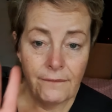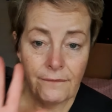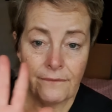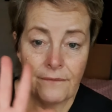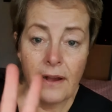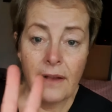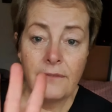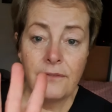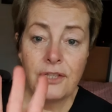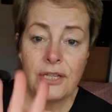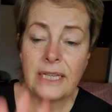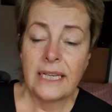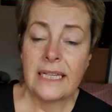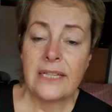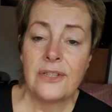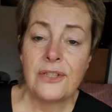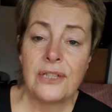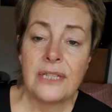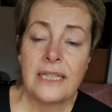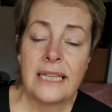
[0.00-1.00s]
5
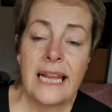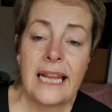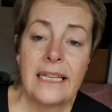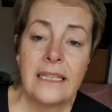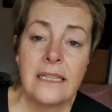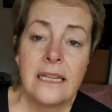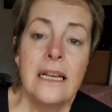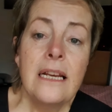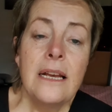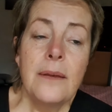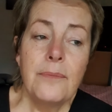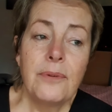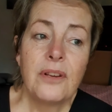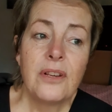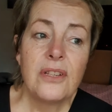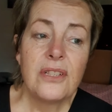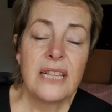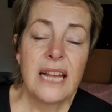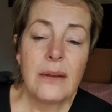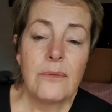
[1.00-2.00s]
chicken select
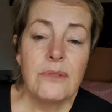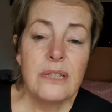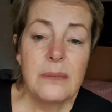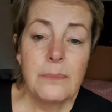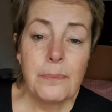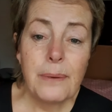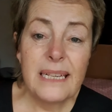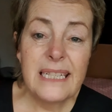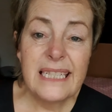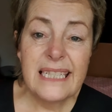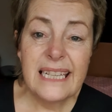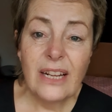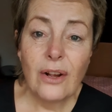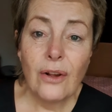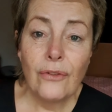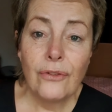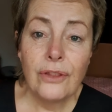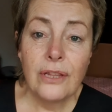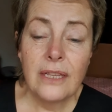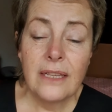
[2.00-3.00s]
because that was the best thing
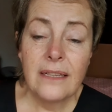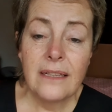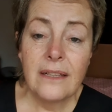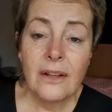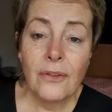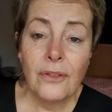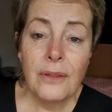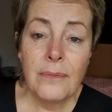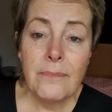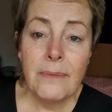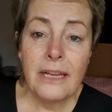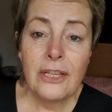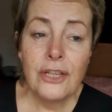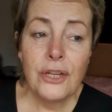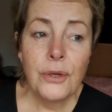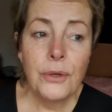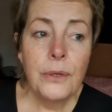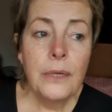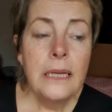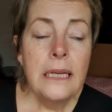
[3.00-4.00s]
on the
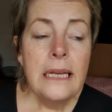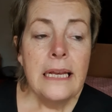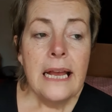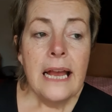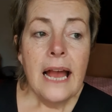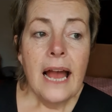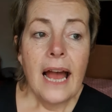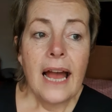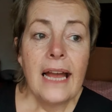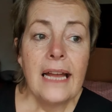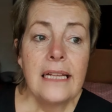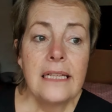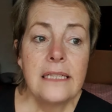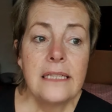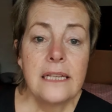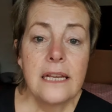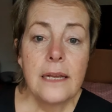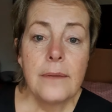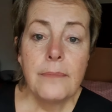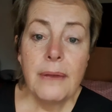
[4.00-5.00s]
menu,
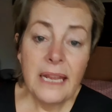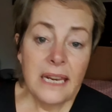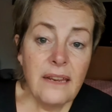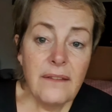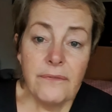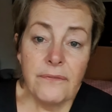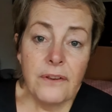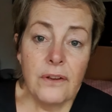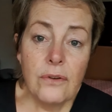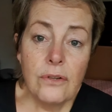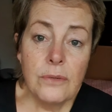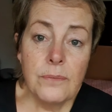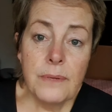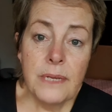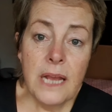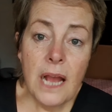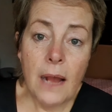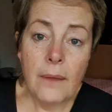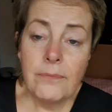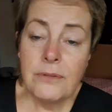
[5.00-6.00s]
and it filled
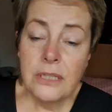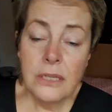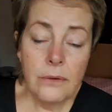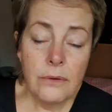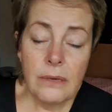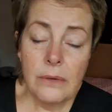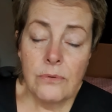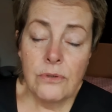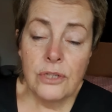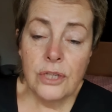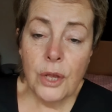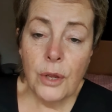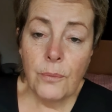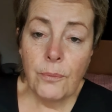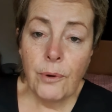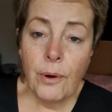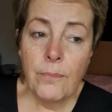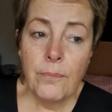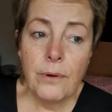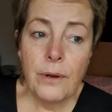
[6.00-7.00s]
me up, so it was no
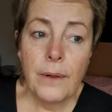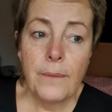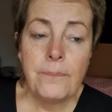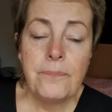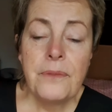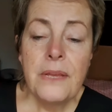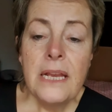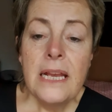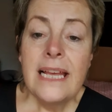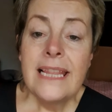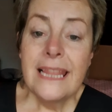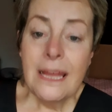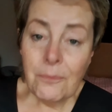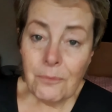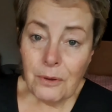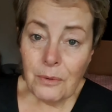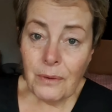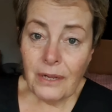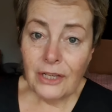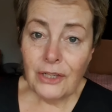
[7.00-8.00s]
problem. Then
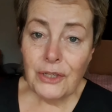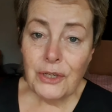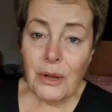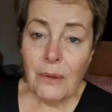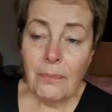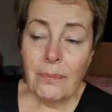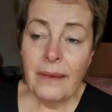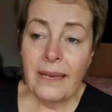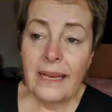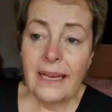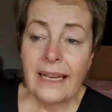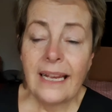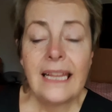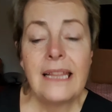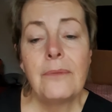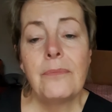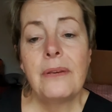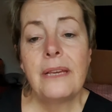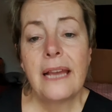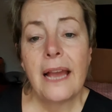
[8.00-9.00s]
we went shopping and
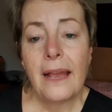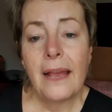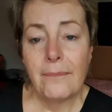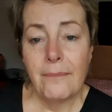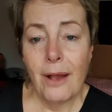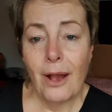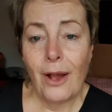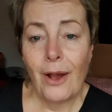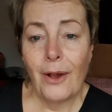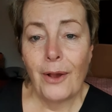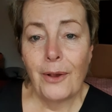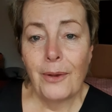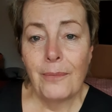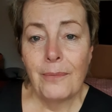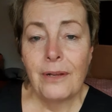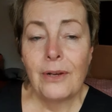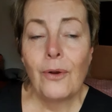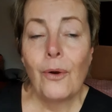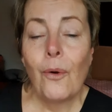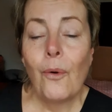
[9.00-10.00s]
then we came home
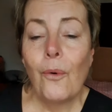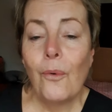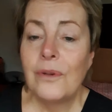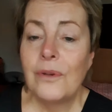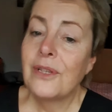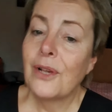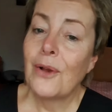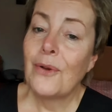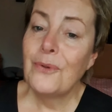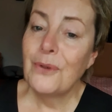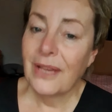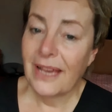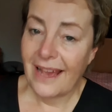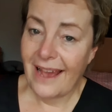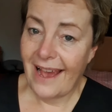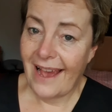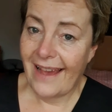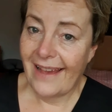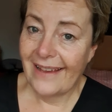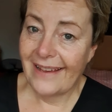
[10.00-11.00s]
and all was
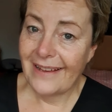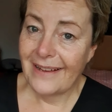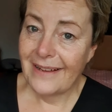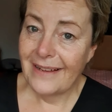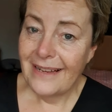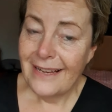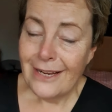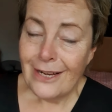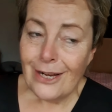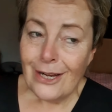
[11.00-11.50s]
okay.